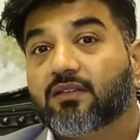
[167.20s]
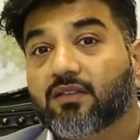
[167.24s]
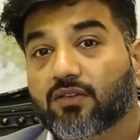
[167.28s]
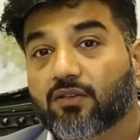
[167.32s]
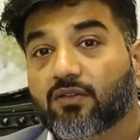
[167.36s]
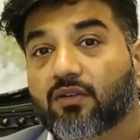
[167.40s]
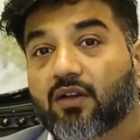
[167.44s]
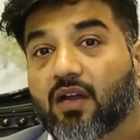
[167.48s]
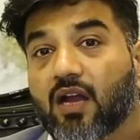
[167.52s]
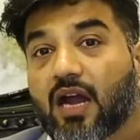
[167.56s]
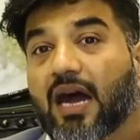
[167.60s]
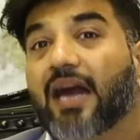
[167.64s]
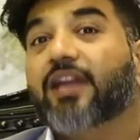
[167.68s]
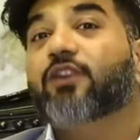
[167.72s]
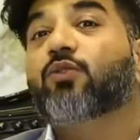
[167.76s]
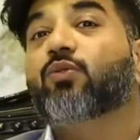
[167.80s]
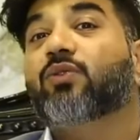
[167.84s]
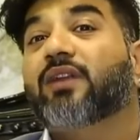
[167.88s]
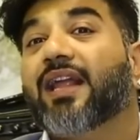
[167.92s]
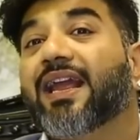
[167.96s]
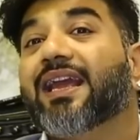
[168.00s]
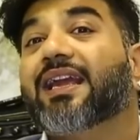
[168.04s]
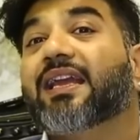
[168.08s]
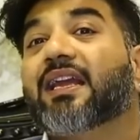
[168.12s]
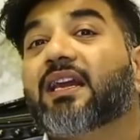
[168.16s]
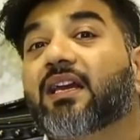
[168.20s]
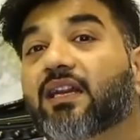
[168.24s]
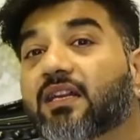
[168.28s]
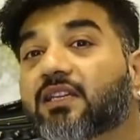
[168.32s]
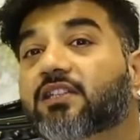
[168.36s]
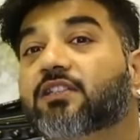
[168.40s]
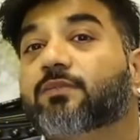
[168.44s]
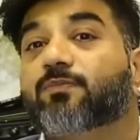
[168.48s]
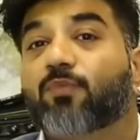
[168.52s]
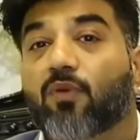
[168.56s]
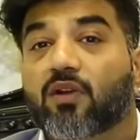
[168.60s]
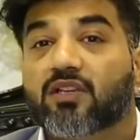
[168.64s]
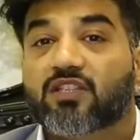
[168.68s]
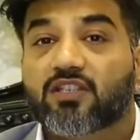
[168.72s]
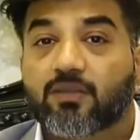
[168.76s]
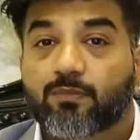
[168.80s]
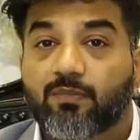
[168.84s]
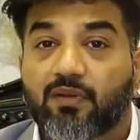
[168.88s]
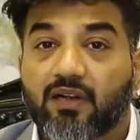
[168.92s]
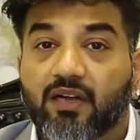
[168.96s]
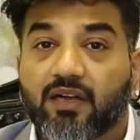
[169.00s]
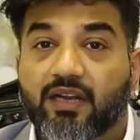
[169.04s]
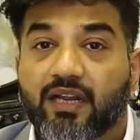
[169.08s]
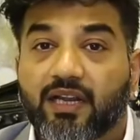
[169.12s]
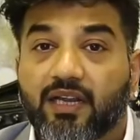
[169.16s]
You know, are you taking
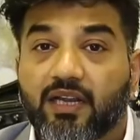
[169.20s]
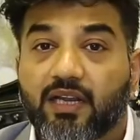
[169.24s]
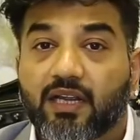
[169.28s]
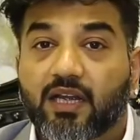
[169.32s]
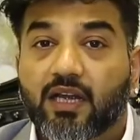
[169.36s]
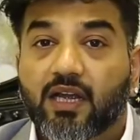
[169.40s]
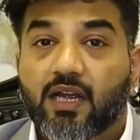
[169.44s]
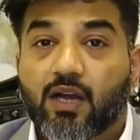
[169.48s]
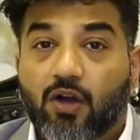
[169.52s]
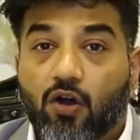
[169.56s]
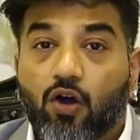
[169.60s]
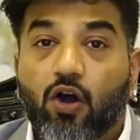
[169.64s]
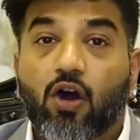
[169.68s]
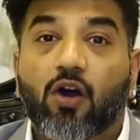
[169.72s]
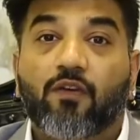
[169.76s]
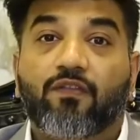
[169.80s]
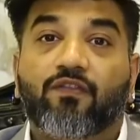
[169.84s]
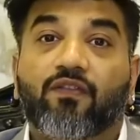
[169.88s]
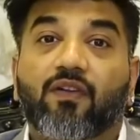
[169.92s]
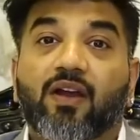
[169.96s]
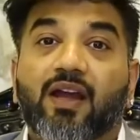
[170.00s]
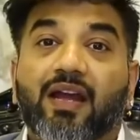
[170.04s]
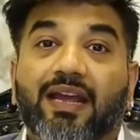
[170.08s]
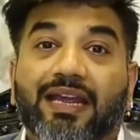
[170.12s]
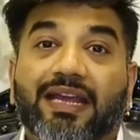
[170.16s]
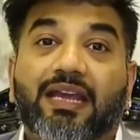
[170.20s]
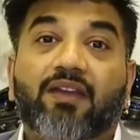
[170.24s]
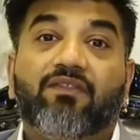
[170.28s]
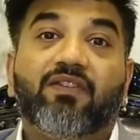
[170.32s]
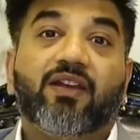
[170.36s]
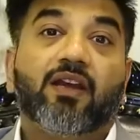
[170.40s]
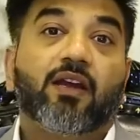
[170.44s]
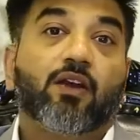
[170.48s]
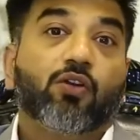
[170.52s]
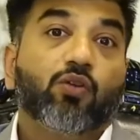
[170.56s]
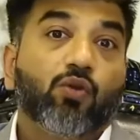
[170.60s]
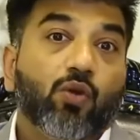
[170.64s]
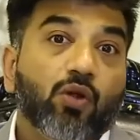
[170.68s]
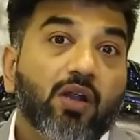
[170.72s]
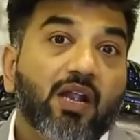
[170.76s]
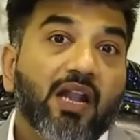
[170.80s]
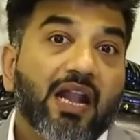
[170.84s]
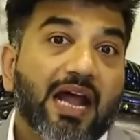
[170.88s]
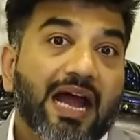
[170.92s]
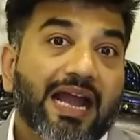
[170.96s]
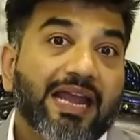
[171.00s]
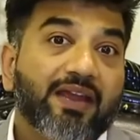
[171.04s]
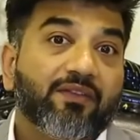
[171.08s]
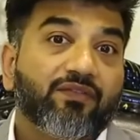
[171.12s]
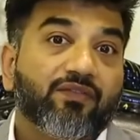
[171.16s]
responsibility of giving a good
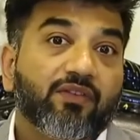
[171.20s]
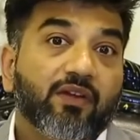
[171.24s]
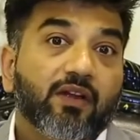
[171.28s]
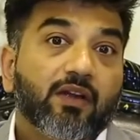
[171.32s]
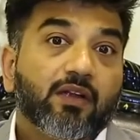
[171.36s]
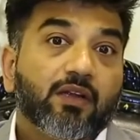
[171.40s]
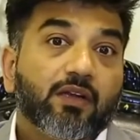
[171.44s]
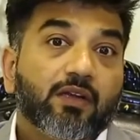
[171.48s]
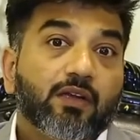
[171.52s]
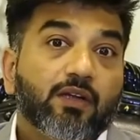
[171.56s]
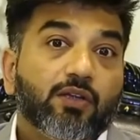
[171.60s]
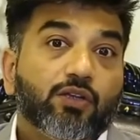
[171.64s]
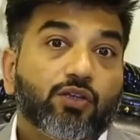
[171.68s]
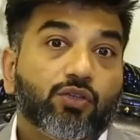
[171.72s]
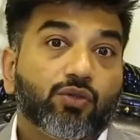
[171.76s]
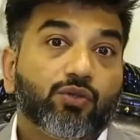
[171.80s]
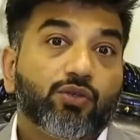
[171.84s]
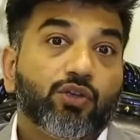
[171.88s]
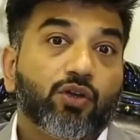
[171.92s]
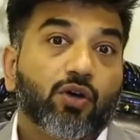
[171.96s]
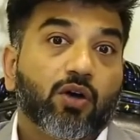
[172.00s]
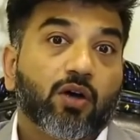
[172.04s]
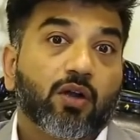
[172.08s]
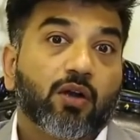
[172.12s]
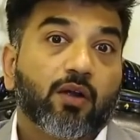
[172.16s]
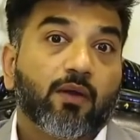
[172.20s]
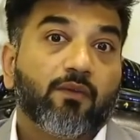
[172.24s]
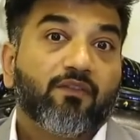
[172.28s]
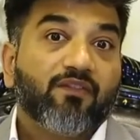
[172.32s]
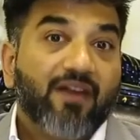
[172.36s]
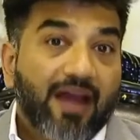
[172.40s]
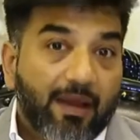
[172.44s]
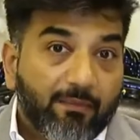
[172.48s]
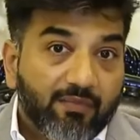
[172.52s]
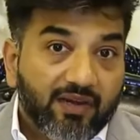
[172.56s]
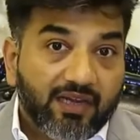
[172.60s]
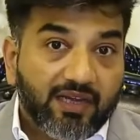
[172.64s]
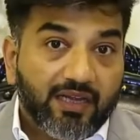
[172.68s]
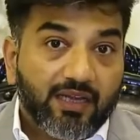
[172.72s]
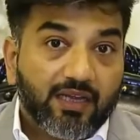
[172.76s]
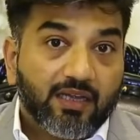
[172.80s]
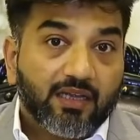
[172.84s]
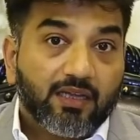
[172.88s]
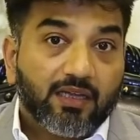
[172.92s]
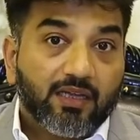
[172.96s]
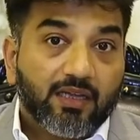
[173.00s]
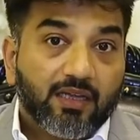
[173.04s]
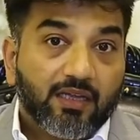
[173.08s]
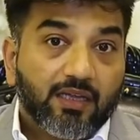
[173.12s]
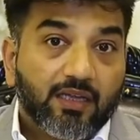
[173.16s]
life to your family,
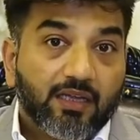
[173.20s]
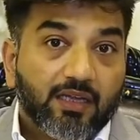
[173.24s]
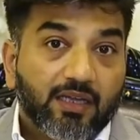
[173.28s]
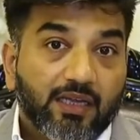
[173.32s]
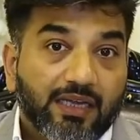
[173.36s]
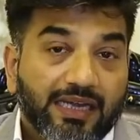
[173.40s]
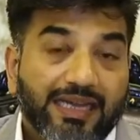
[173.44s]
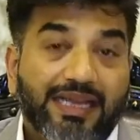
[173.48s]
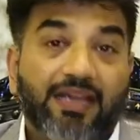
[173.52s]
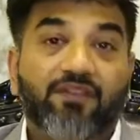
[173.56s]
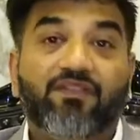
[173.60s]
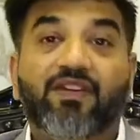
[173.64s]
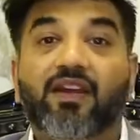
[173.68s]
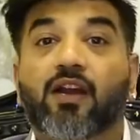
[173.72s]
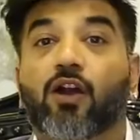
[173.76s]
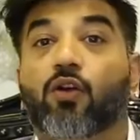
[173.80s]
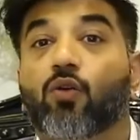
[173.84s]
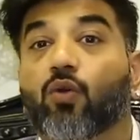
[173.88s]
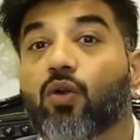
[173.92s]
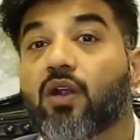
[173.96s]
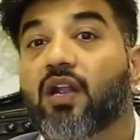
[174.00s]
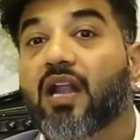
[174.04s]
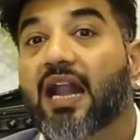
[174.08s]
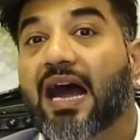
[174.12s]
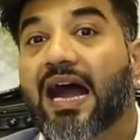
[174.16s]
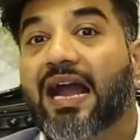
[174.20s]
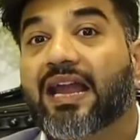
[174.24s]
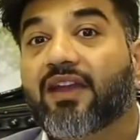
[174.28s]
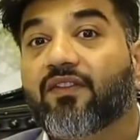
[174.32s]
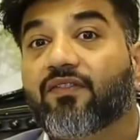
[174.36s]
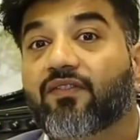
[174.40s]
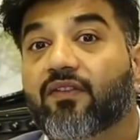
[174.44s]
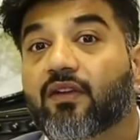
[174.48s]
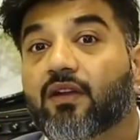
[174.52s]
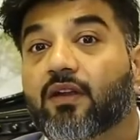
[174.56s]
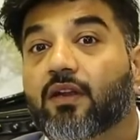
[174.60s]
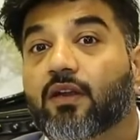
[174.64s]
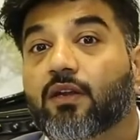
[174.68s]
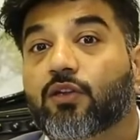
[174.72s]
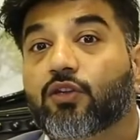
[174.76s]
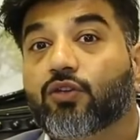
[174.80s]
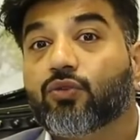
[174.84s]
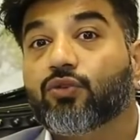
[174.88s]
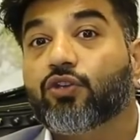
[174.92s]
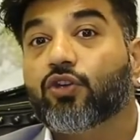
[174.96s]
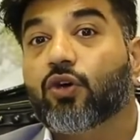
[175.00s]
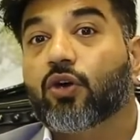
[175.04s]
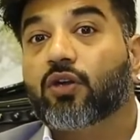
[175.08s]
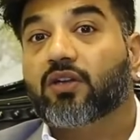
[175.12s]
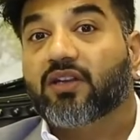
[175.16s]
giving a good life
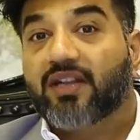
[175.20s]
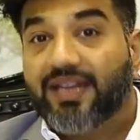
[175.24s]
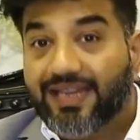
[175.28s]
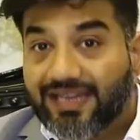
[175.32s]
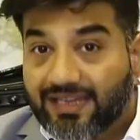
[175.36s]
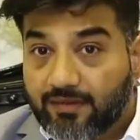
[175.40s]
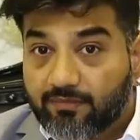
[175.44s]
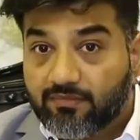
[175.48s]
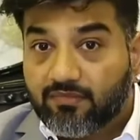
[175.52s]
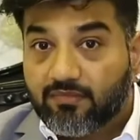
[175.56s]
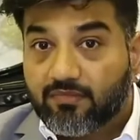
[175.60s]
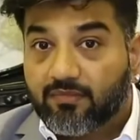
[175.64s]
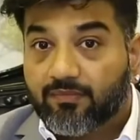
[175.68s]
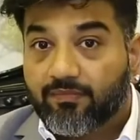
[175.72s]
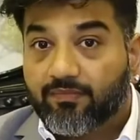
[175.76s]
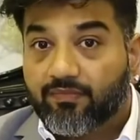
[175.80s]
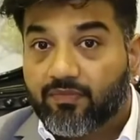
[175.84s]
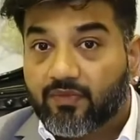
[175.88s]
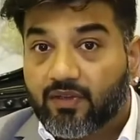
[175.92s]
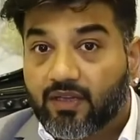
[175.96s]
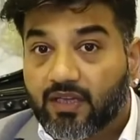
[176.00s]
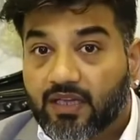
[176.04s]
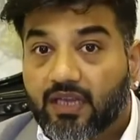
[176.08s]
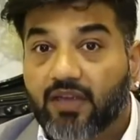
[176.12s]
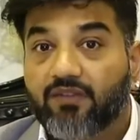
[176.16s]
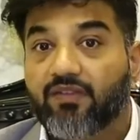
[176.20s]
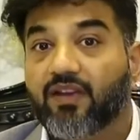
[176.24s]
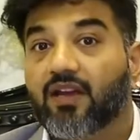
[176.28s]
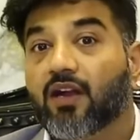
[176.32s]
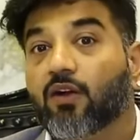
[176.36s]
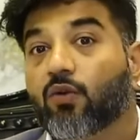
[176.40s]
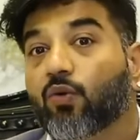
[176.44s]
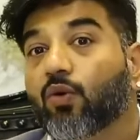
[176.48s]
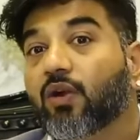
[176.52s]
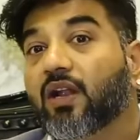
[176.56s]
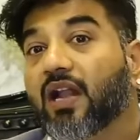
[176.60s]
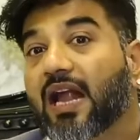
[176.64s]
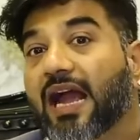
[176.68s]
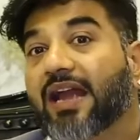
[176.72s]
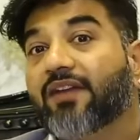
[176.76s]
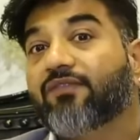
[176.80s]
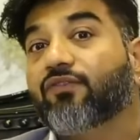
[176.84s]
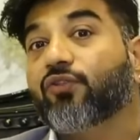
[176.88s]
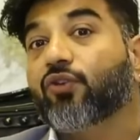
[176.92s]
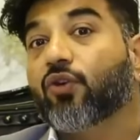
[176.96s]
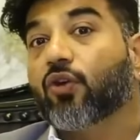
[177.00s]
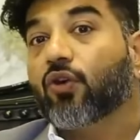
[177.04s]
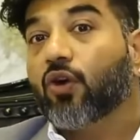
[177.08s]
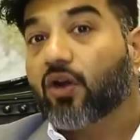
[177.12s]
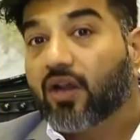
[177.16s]
to your team, giving a good life
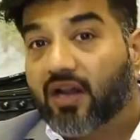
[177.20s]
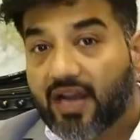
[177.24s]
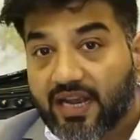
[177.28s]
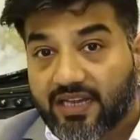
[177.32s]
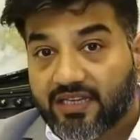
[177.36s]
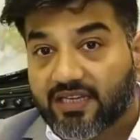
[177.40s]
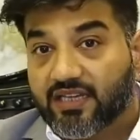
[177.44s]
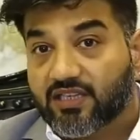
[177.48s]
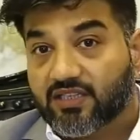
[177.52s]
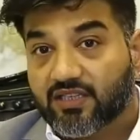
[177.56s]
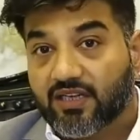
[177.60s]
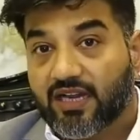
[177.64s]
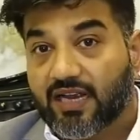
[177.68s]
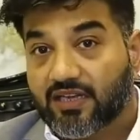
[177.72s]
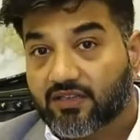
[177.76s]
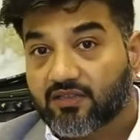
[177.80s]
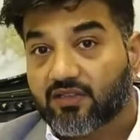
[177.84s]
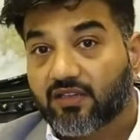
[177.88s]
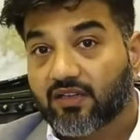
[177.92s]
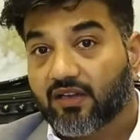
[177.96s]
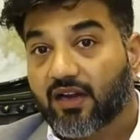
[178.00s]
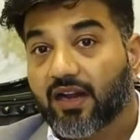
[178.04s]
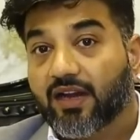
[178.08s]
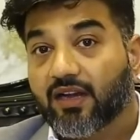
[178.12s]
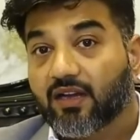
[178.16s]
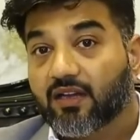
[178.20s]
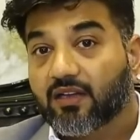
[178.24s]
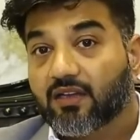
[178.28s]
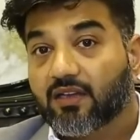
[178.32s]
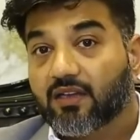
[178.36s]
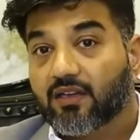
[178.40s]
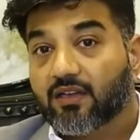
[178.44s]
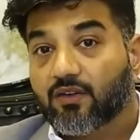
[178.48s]
to your organization actually, right?